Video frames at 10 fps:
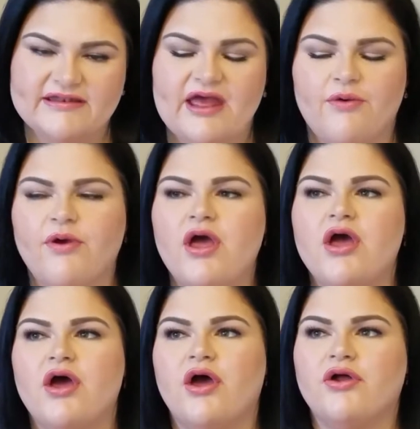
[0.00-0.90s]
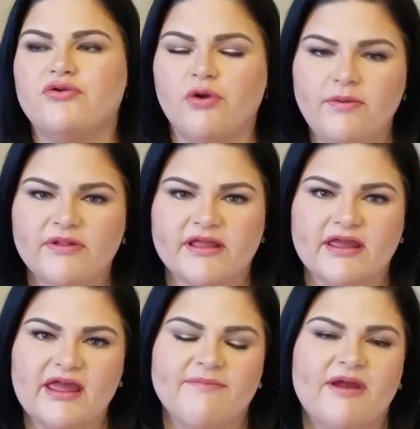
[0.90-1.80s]
Now,
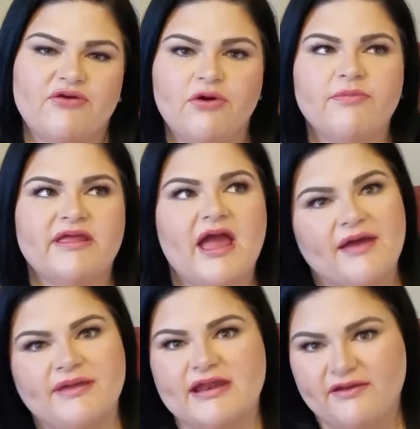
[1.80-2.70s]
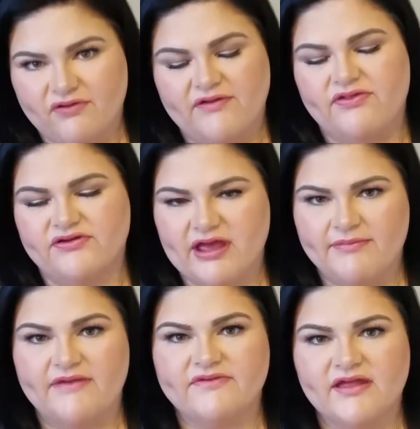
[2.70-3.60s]
normally, and by normally, I mean every other time
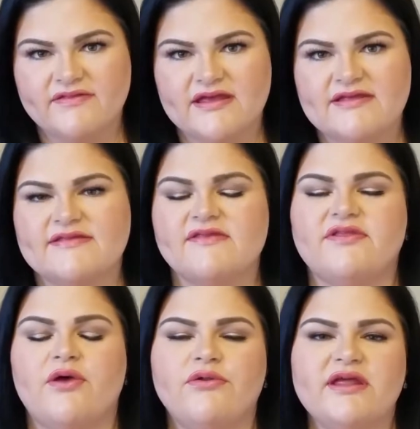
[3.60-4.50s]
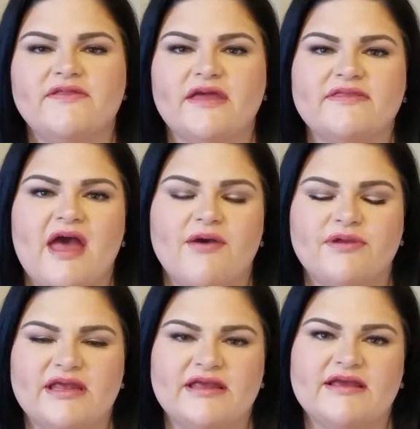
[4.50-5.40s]
I've done this, the only thing that I
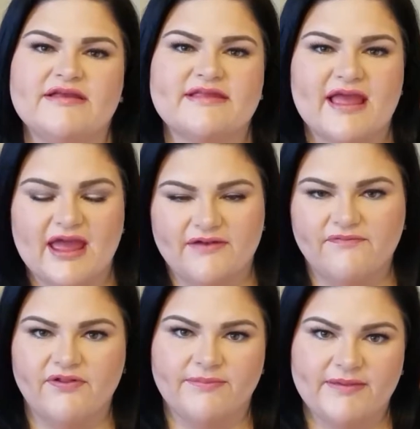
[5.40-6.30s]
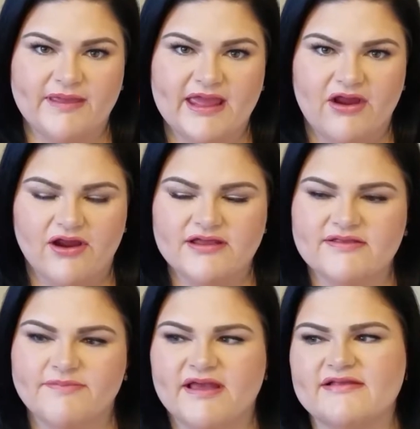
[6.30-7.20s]
would eat is a handful of baby
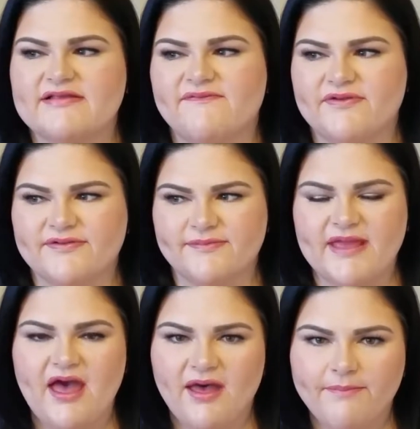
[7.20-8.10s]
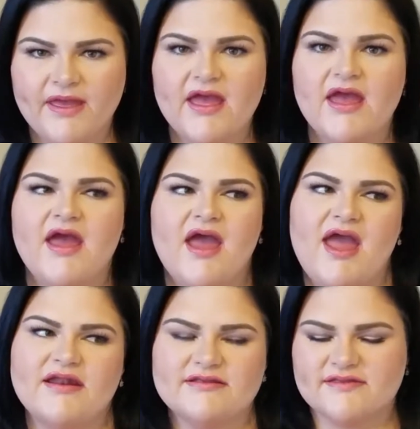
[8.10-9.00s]
carrots because it fills me up
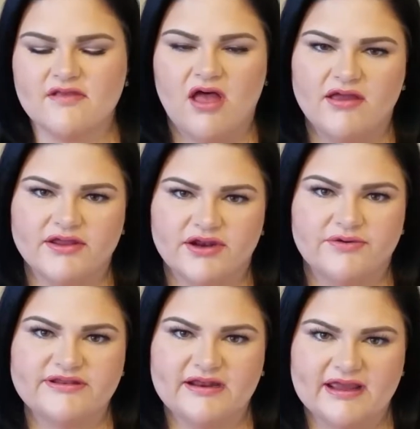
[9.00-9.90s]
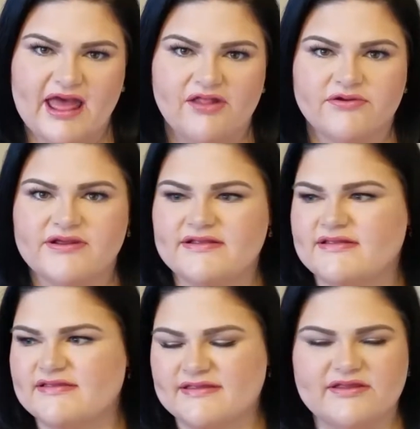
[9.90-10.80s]
and it's not, a ton of calories.
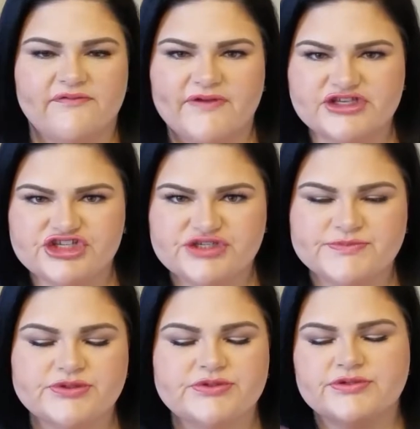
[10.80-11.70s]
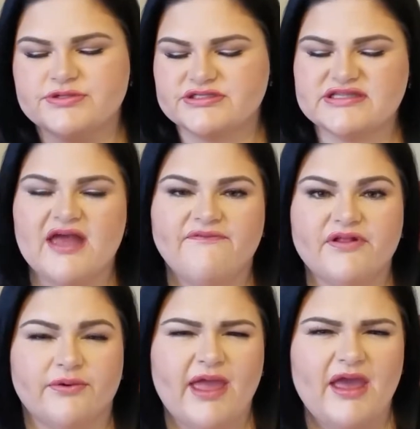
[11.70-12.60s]
It's still vegetables. I feel
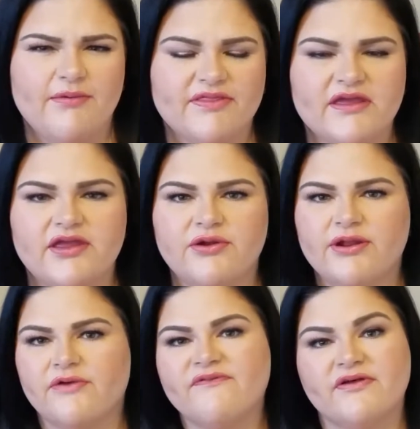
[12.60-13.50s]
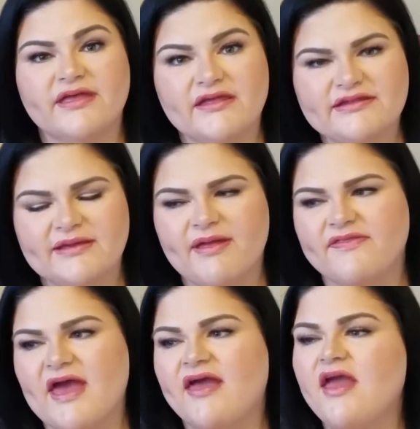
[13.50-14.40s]
okay with it. I don't feel guilty about
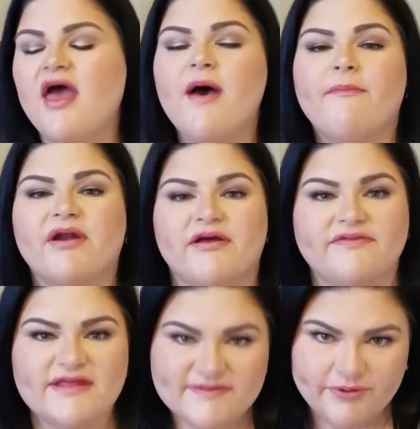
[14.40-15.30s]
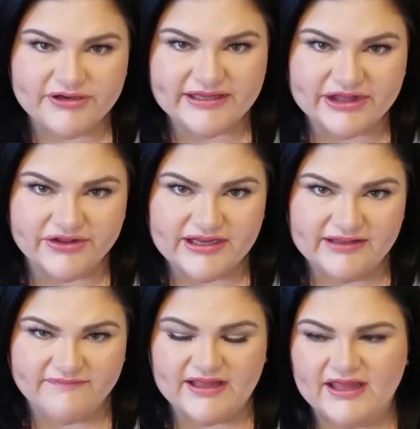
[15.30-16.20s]
that. But on this particular
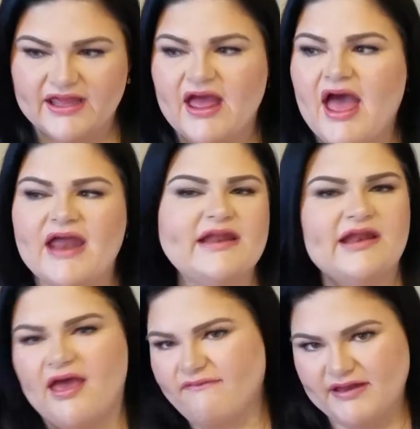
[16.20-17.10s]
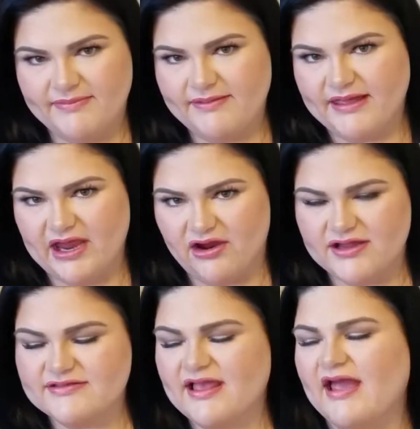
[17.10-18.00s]
evening, I didn't have any baby
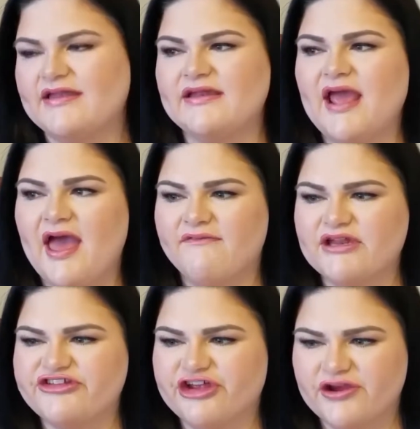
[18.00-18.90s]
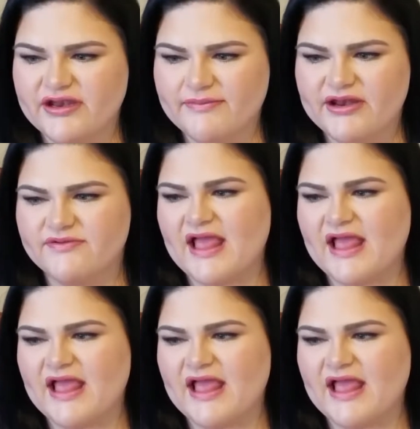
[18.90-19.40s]
carrots. I didn't have any cherry tomatoes.